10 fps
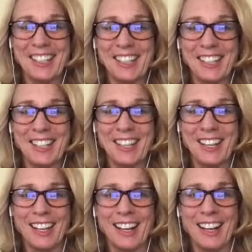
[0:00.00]

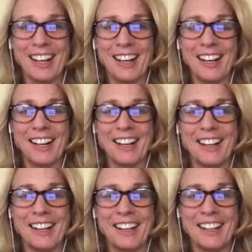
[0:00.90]

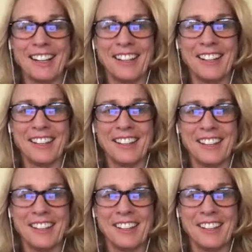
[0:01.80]
(not speaking)